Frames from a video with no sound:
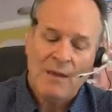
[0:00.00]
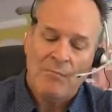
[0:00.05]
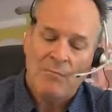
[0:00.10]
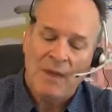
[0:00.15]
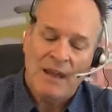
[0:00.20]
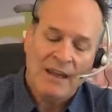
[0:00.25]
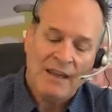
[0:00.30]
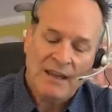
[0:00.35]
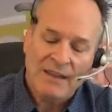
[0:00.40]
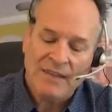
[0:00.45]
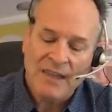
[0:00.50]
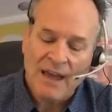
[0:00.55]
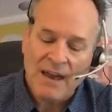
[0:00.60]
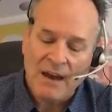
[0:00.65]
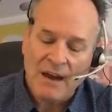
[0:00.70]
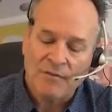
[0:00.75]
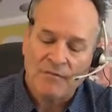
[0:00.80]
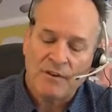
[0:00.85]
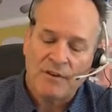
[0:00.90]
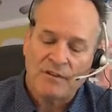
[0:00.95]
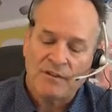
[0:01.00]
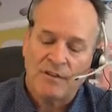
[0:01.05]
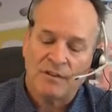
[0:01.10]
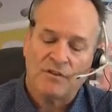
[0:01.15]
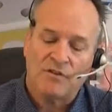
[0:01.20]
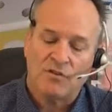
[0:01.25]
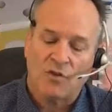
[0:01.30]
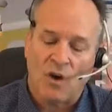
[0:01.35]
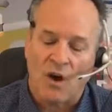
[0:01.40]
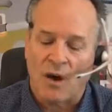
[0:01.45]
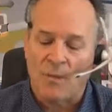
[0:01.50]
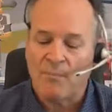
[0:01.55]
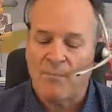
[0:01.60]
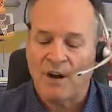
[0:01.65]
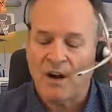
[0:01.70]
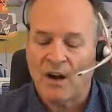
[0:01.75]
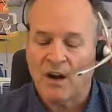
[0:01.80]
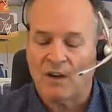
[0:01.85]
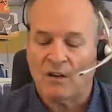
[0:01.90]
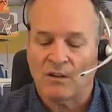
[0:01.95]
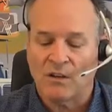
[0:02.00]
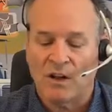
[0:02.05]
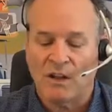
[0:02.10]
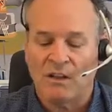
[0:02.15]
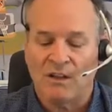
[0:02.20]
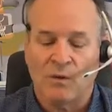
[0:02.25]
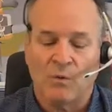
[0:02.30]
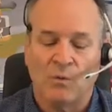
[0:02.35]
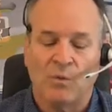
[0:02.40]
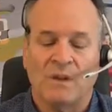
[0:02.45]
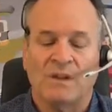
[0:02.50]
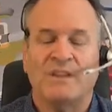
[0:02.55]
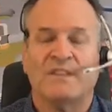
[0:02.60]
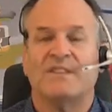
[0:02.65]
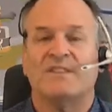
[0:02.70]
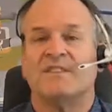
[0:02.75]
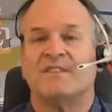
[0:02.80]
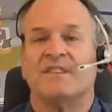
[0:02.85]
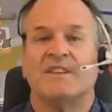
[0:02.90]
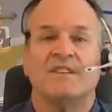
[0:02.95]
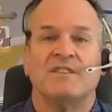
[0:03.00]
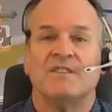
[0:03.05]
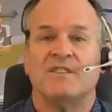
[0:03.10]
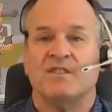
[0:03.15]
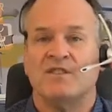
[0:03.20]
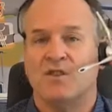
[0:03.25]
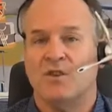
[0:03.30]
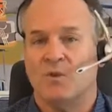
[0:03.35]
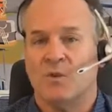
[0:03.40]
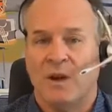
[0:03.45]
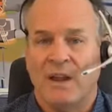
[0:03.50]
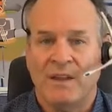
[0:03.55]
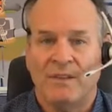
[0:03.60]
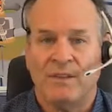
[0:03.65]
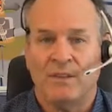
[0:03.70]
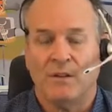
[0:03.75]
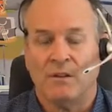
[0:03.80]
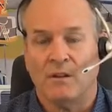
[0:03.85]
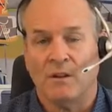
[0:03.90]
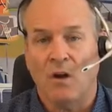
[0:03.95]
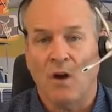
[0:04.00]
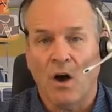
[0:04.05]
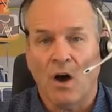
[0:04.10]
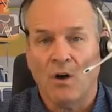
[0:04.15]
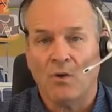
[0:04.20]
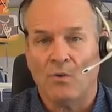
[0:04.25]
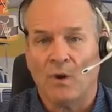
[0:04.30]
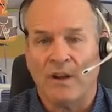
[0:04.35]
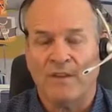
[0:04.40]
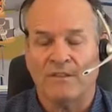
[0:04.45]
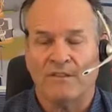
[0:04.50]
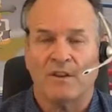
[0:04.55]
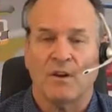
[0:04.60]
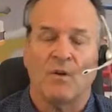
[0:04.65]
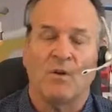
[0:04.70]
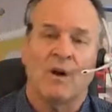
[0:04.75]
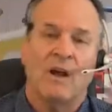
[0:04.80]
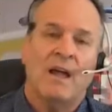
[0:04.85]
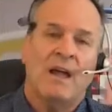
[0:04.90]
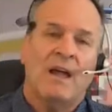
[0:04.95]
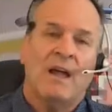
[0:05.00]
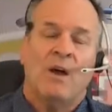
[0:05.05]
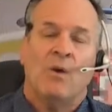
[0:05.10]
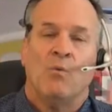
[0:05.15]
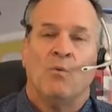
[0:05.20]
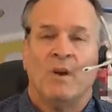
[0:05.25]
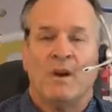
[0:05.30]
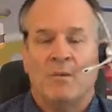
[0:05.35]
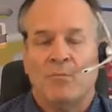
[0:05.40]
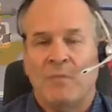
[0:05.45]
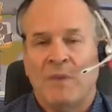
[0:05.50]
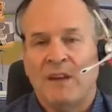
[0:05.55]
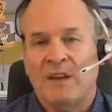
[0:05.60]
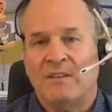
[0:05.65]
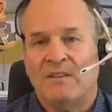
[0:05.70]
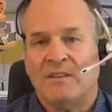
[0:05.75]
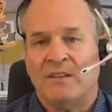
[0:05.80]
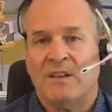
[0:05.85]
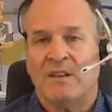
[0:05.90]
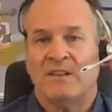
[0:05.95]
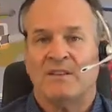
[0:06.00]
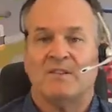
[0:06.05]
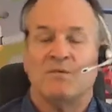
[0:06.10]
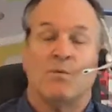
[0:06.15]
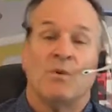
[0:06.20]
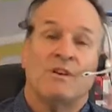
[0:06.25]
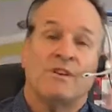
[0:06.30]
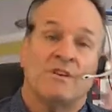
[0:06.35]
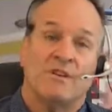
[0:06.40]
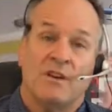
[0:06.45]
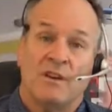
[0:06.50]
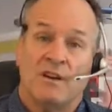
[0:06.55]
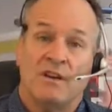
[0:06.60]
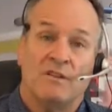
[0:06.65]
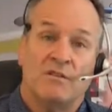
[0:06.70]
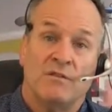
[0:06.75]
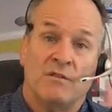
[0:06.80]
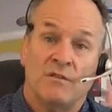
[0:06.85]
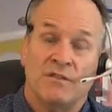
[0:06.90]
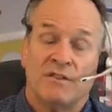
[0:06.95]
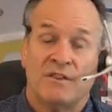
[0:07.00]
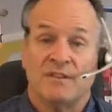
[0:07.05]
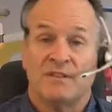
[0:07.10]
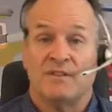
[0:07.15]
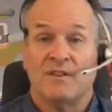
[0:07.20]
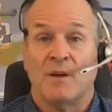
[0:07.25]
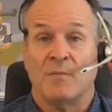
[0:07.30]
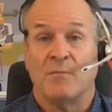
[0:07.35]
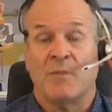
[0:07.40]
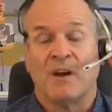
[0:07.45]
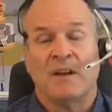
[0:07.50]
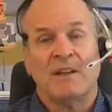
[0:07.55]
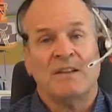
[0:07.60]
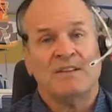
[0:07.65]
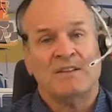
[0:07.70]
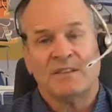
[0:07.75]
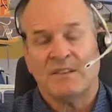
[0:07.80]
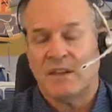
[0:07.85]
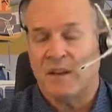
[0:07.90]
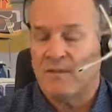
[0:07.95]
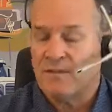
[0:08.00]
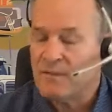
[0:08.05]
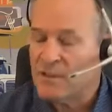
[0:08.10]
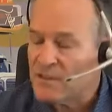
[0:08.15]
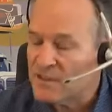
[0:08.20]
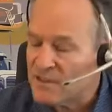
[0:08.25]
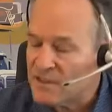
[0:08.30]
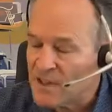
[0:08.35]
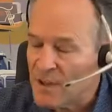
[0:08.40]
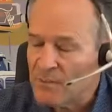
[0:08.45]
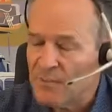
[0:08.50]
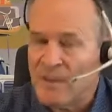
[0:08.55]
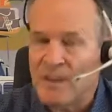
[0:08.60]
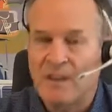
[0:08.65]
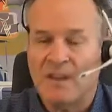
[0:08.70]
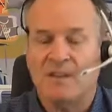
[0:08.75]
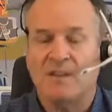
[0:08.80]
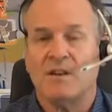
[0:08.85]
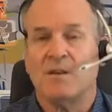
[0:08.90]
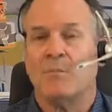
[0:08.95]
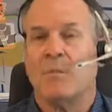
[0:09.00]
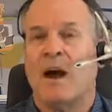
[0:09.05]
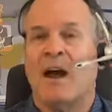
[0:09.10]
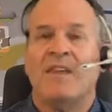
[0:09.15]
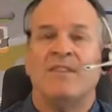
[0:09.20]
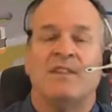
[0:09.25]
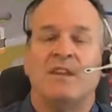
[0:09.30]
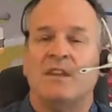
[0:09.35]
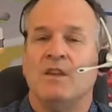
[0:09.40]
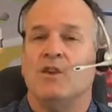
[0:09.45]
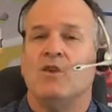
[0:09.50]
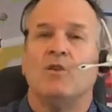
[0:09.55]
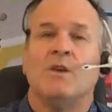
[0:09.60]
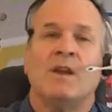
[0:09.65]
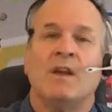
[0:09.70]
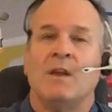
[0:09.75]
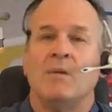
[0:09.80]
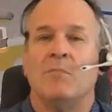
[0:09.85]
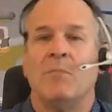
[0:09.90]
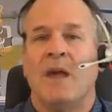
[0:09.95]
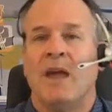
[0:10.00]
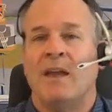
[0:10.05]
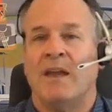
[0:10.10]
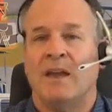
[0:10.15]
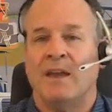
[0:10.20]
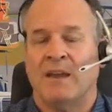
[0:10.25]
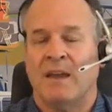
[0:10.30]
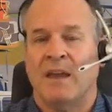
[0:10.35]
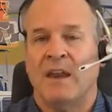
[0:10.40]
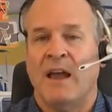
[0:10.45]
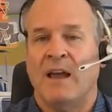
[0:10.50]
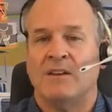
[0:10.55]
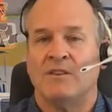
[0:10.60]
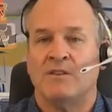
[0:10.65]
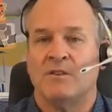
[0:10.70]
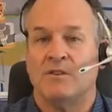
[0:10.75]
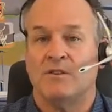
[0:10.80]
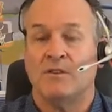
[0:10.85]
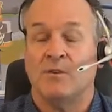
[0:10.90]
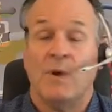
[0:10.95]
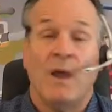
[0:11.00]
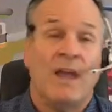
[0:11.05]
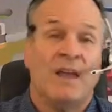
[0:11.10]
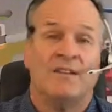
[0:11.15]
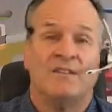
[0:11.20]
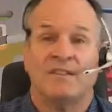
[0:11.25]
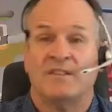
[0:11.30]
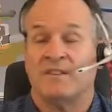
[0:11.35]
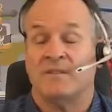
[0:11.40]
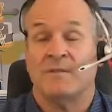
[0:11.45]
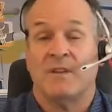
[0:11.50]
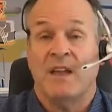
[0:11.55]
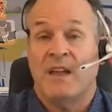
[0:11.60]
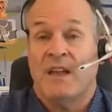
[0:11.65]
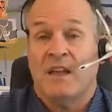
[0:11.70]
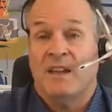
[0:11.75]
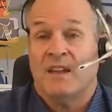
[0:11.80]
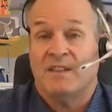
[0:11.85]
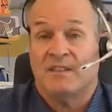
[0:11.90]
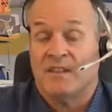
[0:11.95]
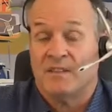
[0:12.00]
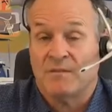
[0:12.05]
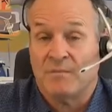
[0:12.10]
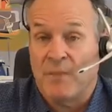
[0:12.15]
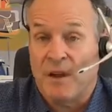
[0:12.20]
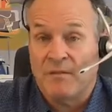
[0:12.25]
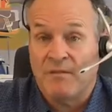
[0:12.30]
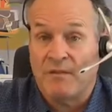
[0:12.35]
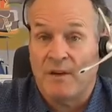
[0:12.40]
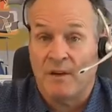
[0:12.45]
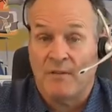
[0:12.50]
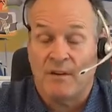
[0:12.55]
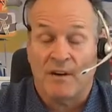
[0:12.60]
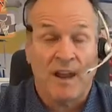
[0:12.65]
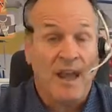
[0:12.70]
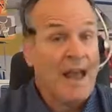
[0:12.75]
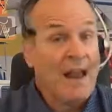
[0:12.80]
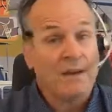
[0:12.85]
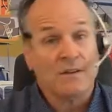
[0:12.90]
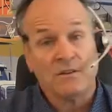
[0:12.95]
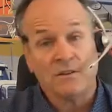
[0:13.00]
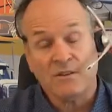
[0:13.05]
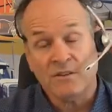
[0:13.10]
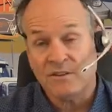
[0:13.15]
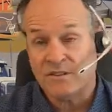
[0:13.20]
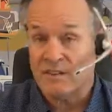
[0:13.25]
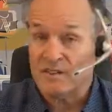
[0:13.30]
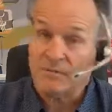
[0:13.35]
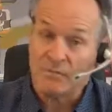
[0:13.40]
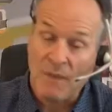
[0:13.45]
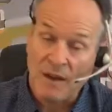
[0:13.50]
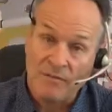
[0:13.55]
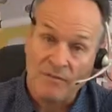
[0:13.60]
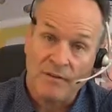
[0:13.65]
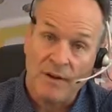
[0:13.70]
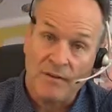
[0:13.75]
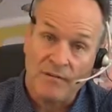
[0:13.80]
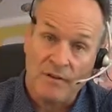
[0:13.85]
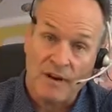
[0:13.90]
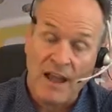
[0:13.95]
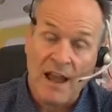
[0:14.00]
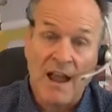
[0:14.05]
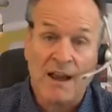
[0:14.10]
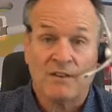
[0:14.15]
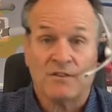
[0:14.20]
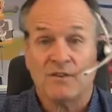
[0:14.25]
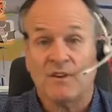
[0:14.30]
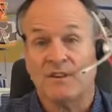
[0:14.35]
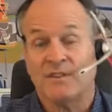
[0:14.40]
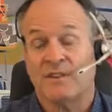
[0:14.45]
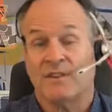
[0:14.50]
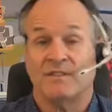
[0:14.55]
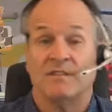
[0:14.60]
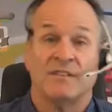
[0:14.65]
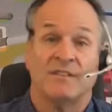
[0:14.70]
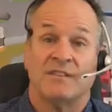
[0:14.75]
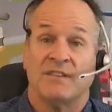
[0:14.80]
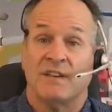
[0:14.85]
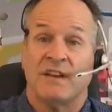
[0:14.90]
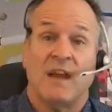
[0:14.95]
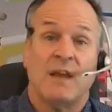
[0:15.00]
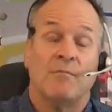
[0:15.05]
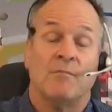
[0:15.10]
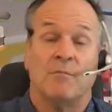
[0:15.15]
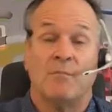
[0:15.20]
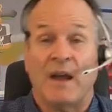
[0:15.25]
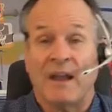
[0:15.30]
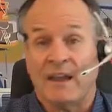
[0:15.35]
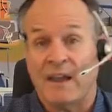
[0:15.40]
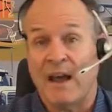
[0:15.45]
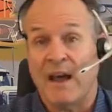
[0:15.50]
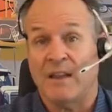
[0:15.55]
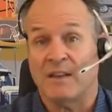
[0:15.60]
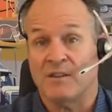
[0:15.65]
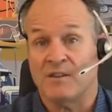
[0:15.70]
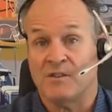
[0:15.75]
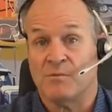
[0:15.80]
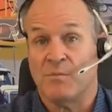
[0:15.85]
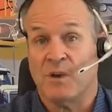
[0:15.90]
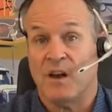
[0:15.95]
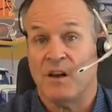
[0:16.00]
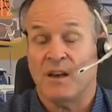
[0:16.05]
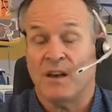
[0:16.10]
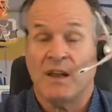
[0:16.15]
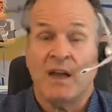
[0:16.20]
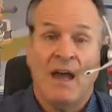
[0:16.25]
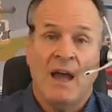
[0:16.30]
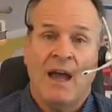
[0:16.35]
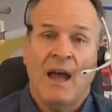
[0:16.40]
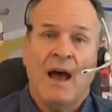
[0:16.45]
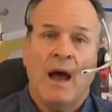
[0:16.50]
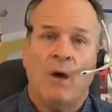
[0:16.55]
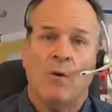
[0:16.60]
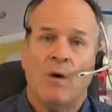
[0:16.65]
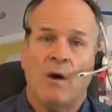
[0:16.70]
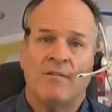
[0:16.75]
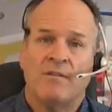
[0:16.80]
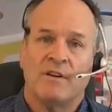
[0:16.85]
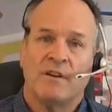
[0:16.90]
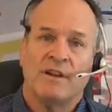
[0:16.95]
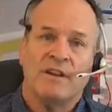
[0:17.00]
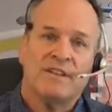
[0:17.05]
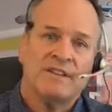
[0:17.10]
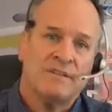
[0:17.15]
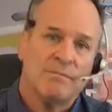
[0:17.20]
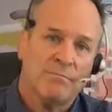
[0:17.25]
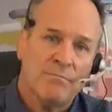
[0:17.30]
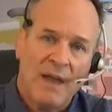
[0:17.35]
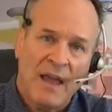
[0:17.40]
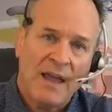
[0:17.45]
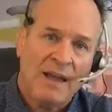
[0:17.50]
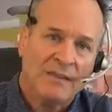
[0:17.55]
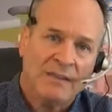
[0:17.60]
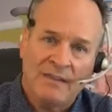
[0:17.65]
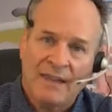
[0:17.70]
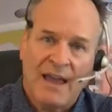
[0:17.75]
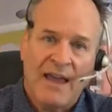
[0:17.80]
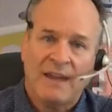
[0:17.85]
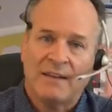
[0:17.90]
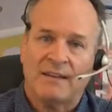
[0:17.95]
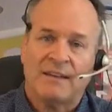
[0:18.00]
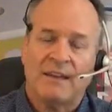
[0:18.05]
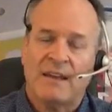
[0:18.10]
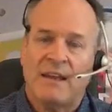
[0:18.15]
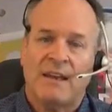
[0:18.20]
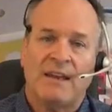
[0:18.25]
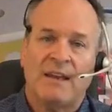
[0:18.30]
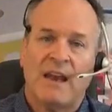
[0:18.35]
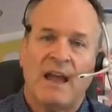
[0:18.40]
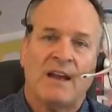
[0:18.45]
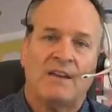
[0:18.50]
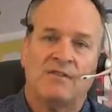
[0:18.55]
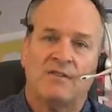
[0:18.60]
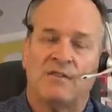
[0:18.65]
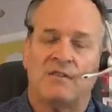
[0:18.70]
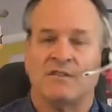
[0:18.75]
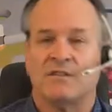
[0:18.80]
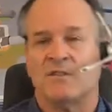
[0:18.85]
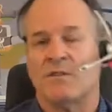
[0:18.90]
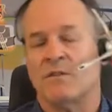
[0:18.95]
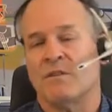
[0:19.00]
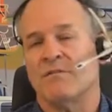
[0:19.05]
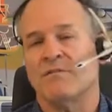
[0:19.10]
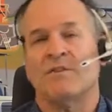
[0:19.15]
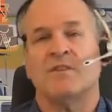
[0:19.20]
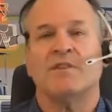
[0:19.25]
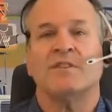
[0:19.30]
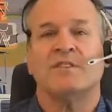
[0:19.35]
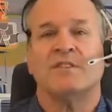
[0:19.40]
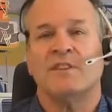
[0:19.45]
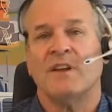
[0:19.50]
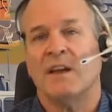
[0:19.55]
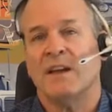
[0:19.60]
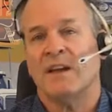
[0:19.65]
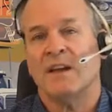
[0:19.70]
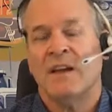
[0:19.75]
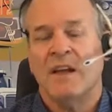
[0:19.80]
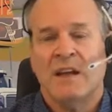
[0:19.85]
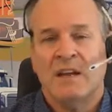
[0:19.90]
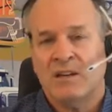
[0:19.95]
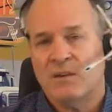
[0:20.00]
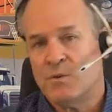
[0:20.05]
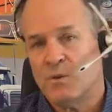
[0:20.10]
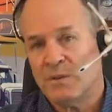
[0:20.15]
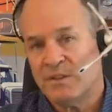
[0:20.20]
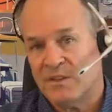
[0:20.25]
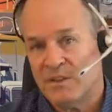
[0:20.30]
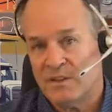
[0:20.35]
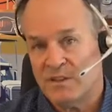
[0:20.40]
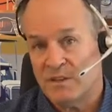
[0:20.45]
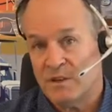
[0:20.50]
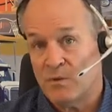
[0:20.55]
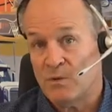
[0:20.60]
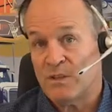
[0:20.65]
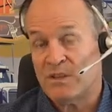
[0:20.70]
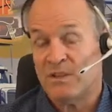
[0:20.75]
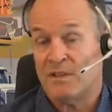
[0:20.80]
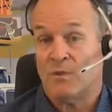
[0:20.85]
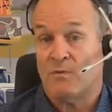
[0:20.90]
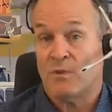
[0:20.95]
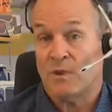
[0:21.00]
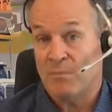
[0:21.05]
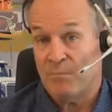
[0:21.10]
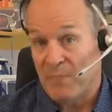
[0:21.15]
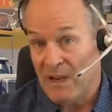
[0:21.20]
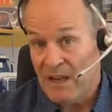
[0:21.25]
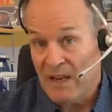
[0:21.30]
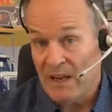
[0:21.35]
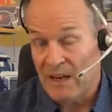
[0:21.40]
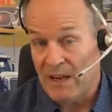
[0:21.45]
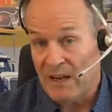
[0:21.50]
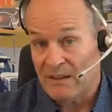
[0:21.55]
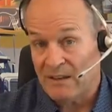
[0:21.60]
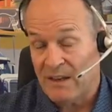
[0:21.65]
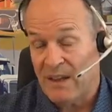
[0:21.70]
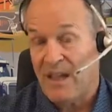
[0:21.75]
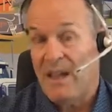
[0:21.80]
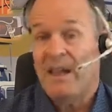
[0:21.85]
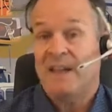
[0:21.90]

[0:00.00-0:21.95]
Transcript: Making that effort to draw a parallel will assist you in the long run. So what it means is when you're introduced to somebody, see if there's something in your mind that you can make a connection to. Hey, is this is this my favorite actor? Is this my favorite actress? Is this the name of my college buddy? However it is, make that connection. So the first thing to assist you is to repeat it.